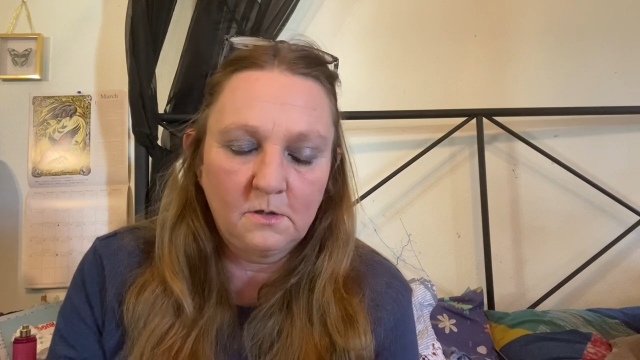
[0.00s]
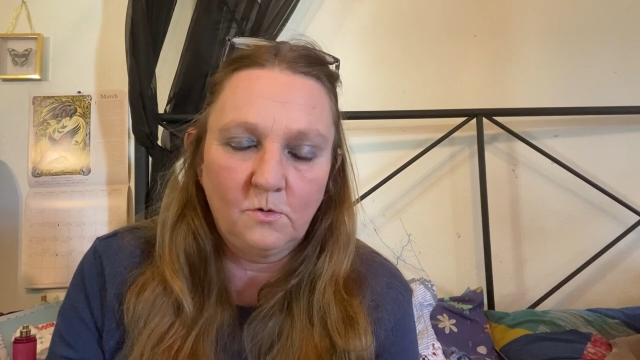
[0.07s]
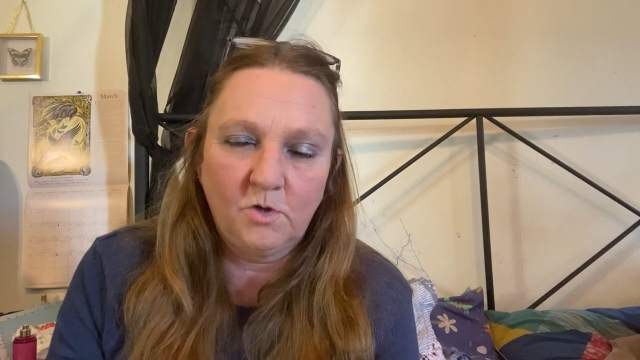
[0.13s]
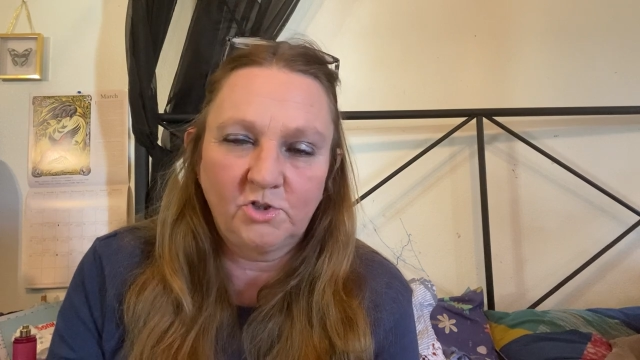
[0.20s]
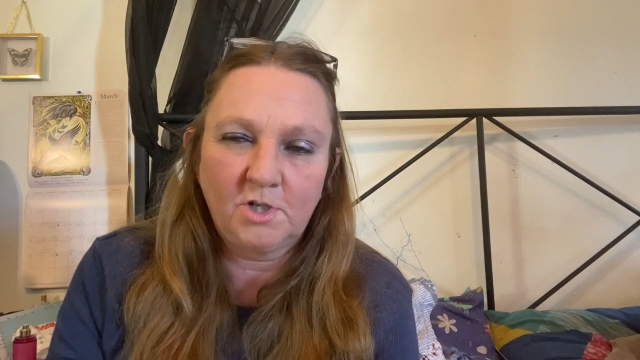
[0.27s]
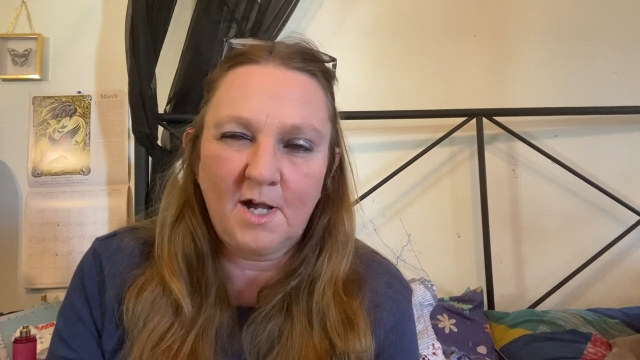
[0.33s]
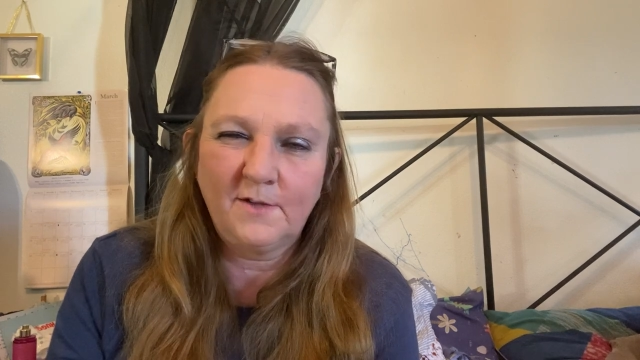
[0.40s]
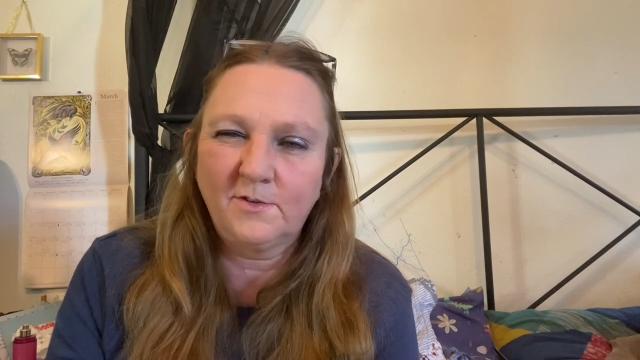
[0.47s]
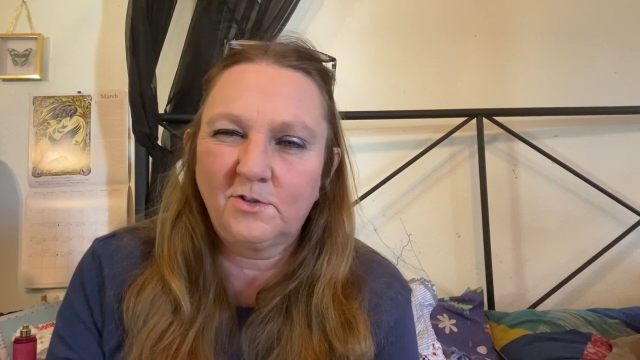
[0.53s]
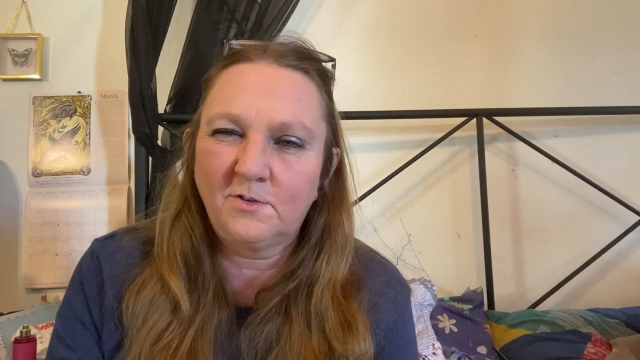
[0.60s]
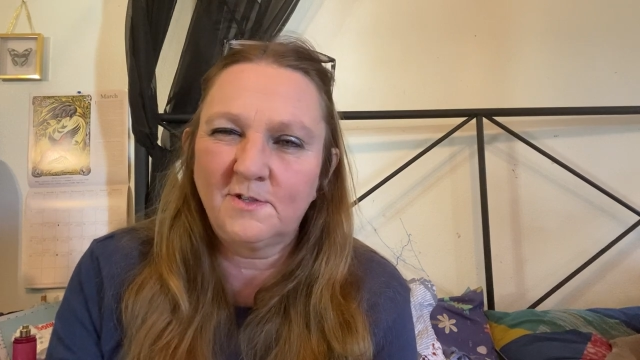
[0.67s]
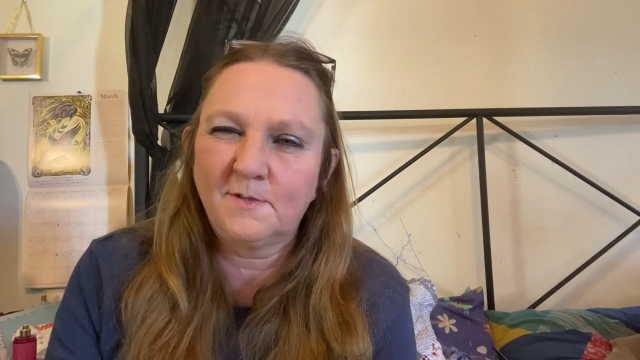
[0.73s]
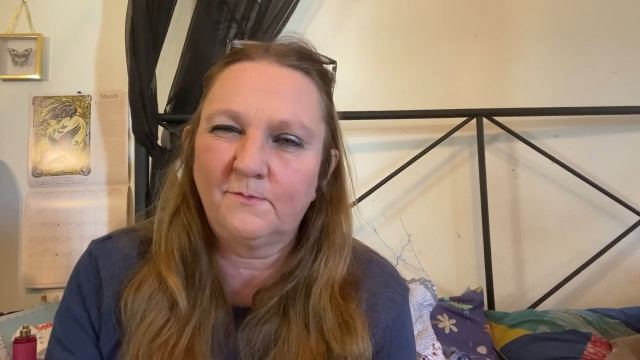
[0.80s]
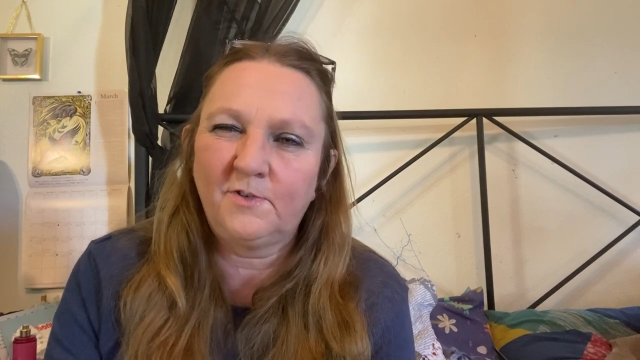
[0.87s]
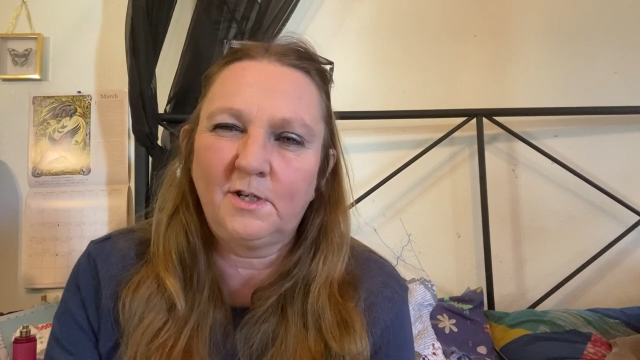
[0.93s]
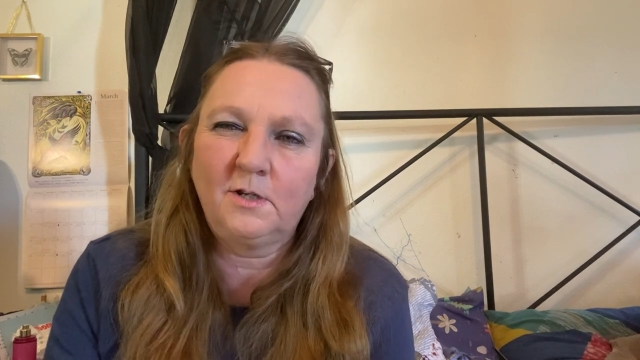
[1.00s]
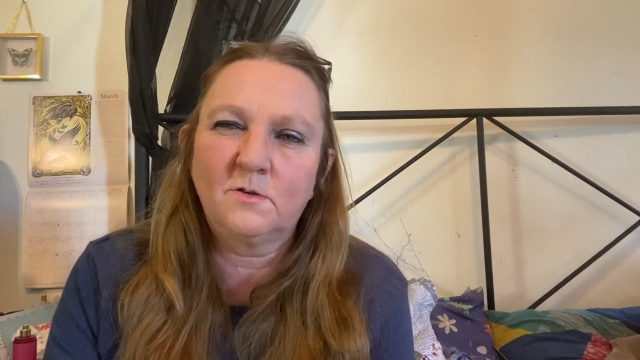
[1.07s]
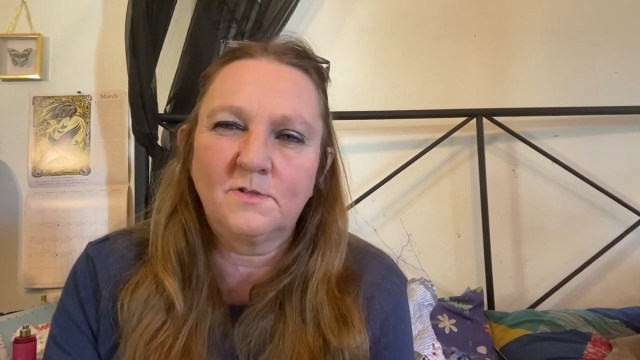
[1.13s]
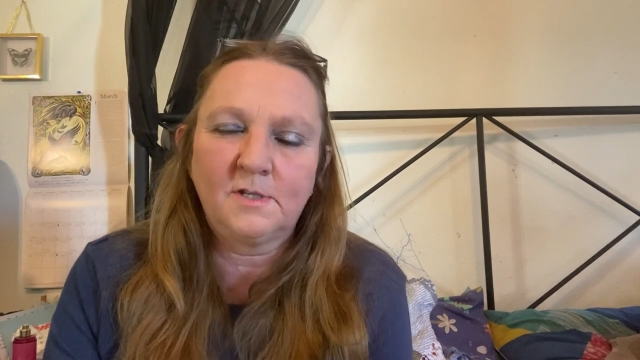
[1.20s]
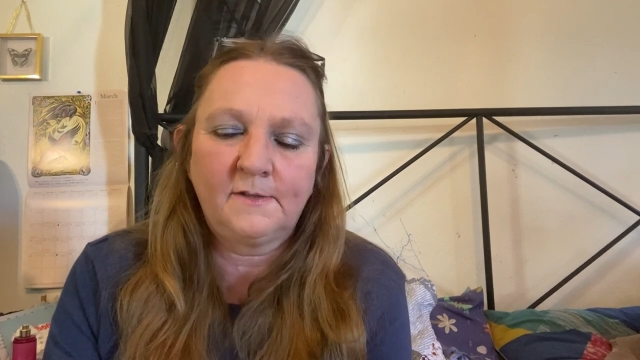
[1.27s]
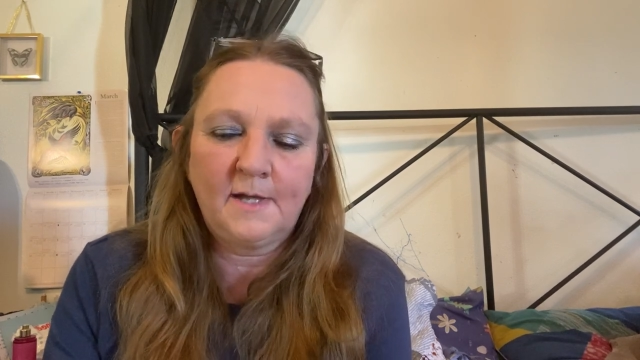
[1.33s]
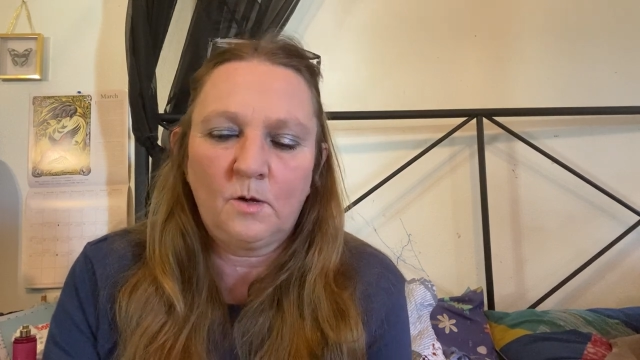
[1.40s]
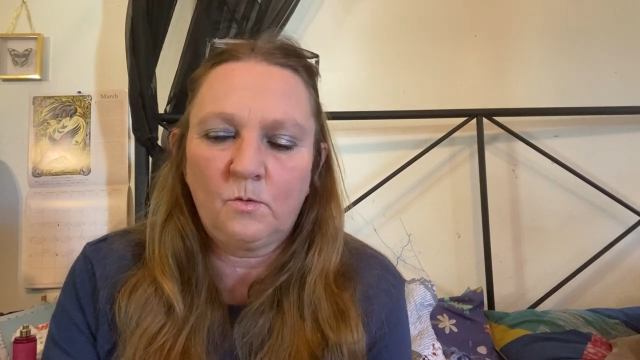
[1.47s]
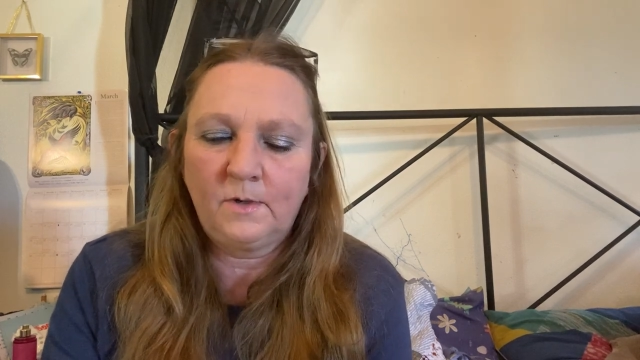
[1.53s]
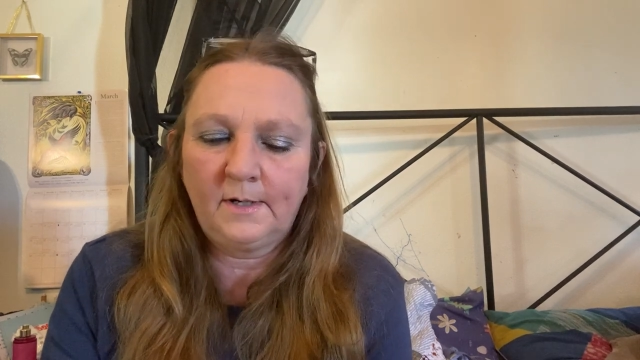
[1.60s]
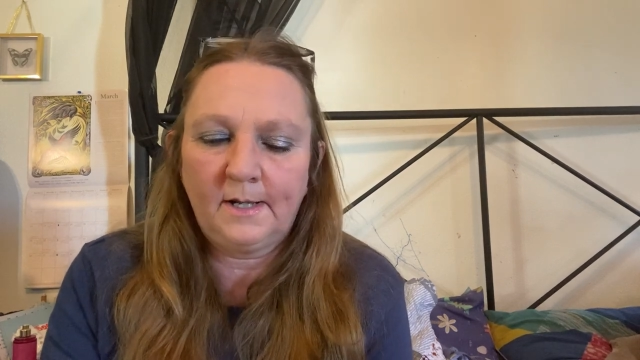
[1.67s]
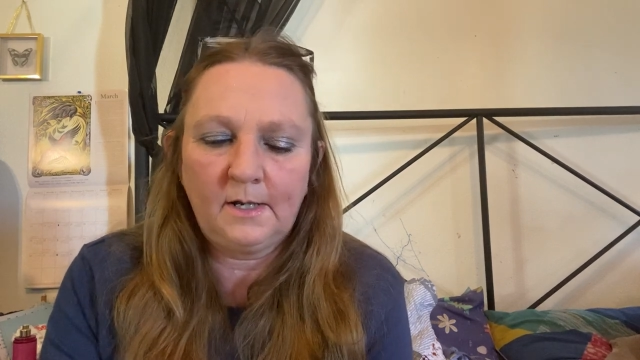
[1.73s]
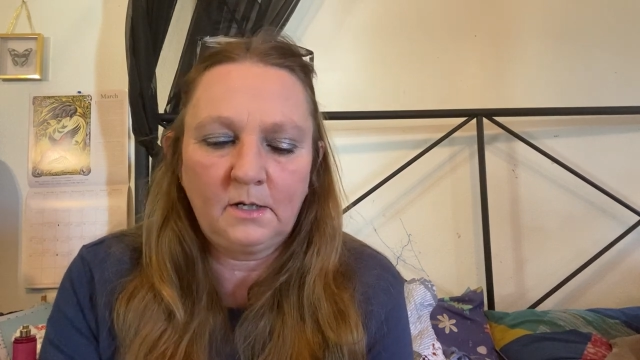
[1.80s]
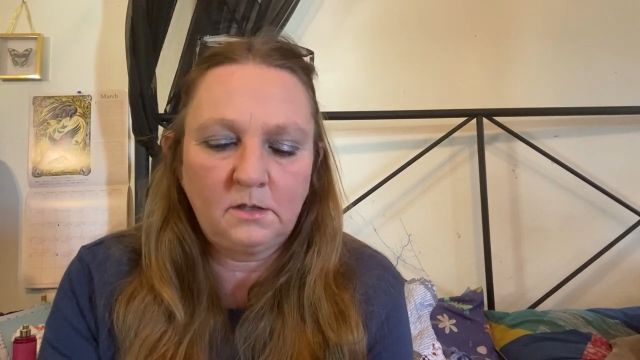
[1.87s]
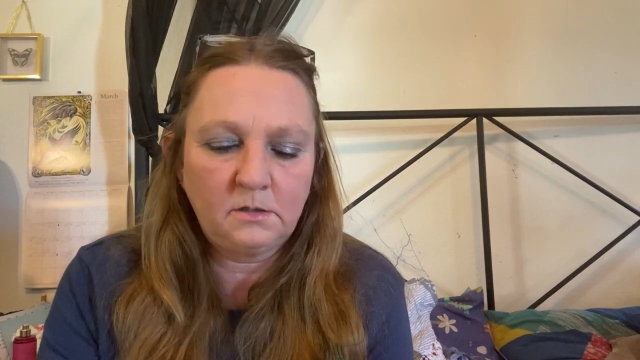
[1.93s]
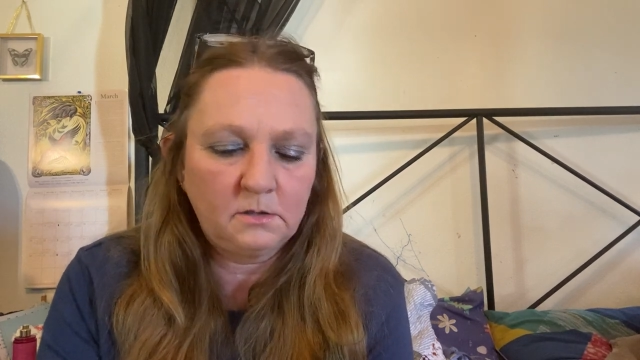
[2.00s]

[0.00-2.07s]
Which I had to do some videos on that one day.